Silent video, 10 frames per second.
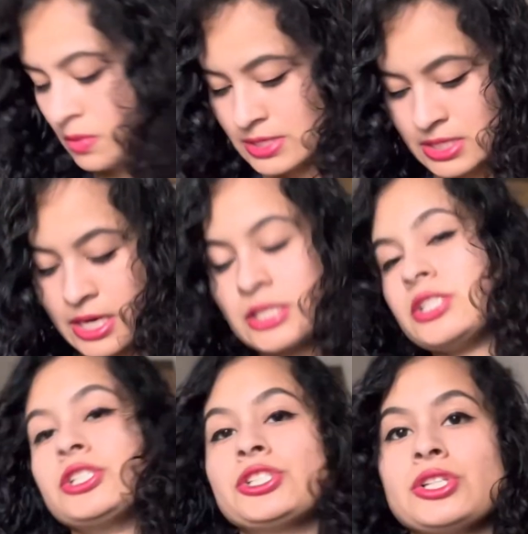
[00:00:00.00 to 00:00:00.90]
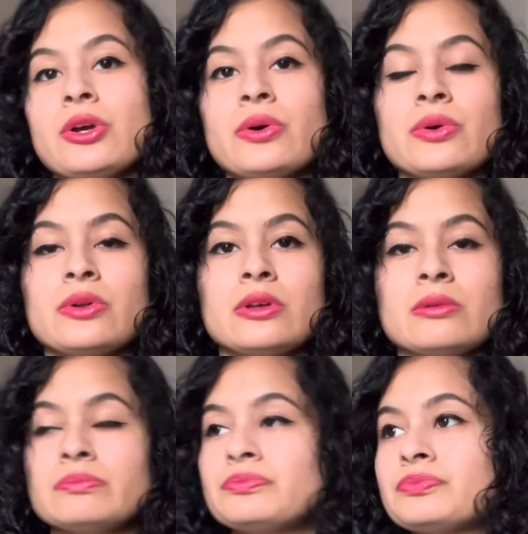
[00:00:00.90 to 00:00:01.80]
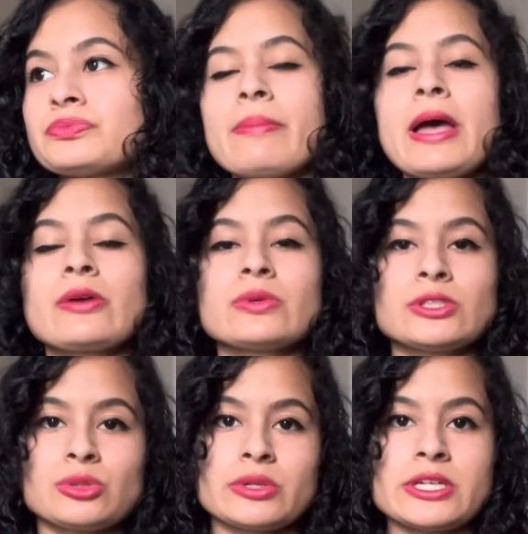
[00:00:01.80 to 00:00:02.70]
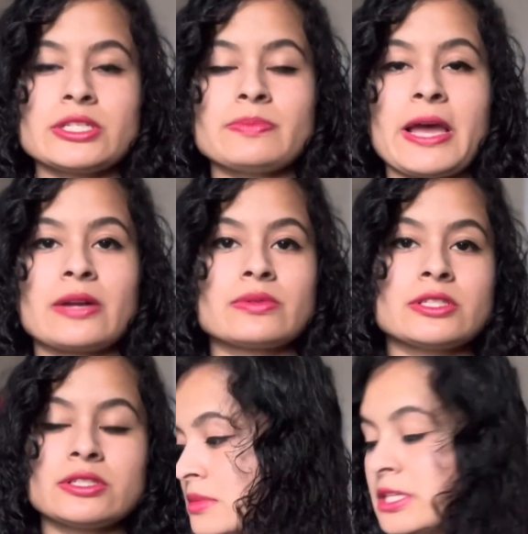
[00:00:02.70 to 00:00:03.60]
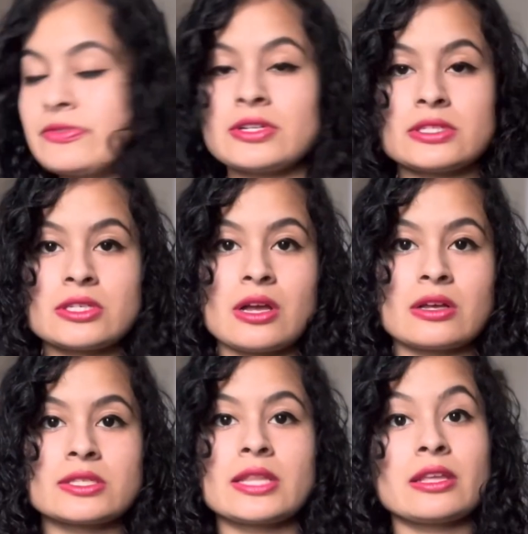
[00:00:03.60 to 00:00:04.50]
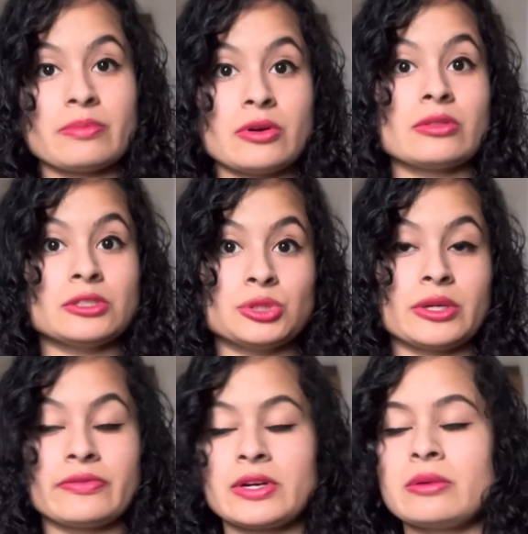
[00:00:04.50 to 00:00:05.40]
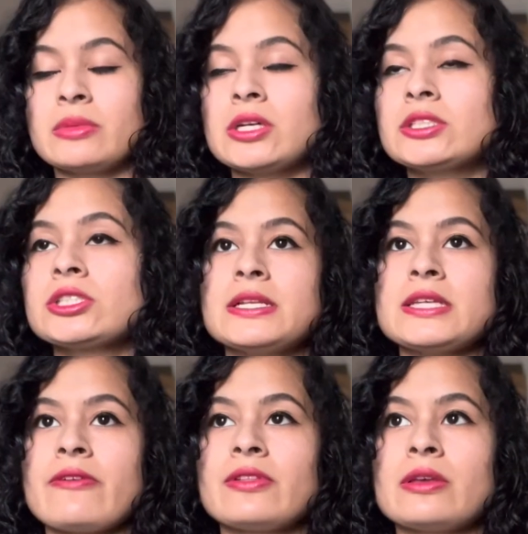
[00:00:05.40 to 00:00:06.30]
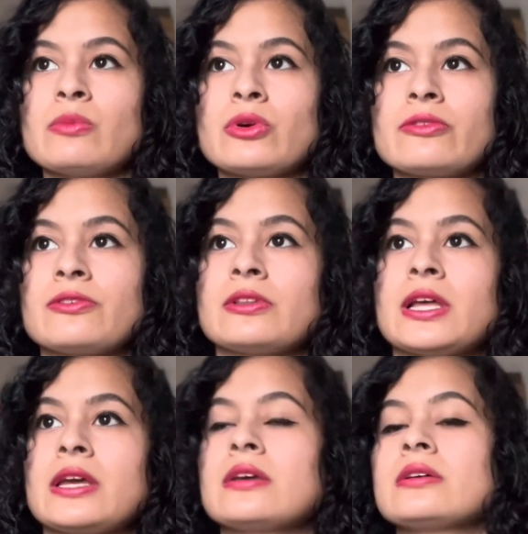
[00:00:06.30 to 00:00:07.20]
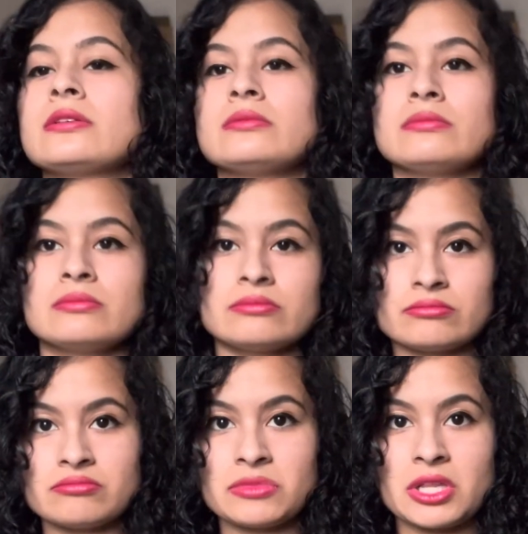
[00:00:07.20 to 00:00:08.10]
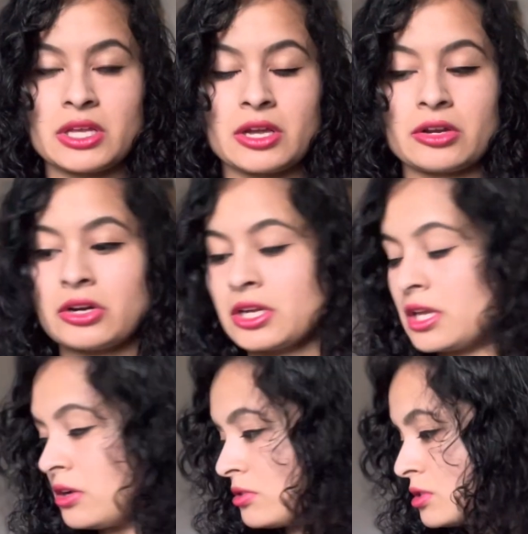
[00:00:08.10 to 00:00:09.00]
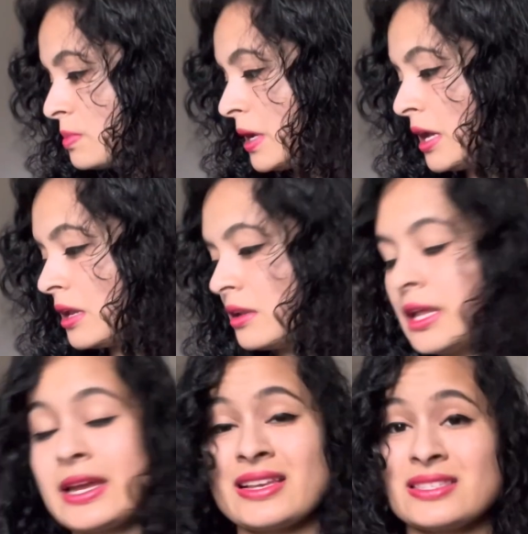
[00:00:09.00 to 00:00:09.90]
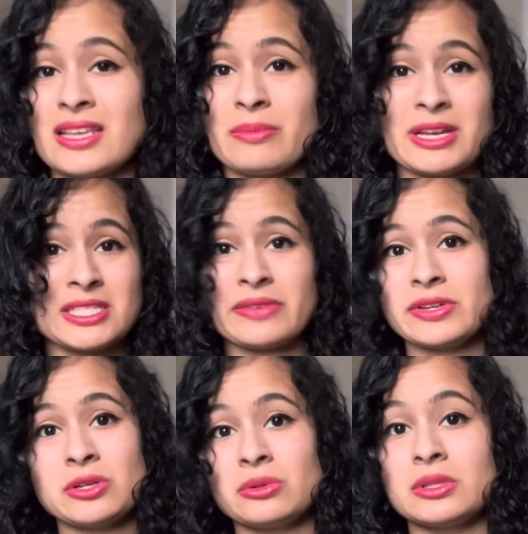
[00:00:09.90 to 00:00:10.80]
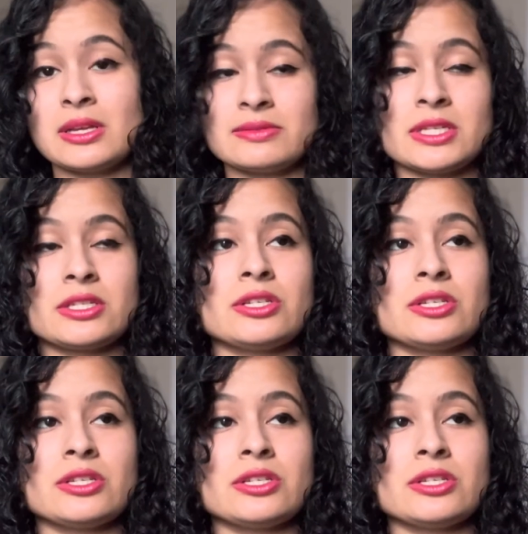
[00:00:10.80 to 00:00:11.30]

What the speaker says: ones that I just showed, packed with stories, packed with different songs that they both enjoy very much, but definitely more for like the younger kiddos. But like I said, my 7-year-old loves it